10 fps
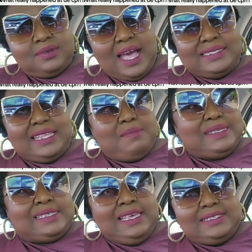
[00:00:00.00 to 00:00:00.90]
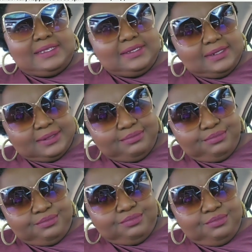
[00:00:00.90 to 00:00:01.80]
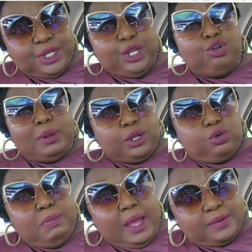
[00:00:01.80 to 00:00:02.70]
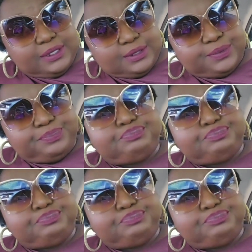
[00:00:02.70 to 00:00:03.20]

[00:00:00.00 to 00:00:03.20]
Got them seasoned. They know what a good blackout is. So.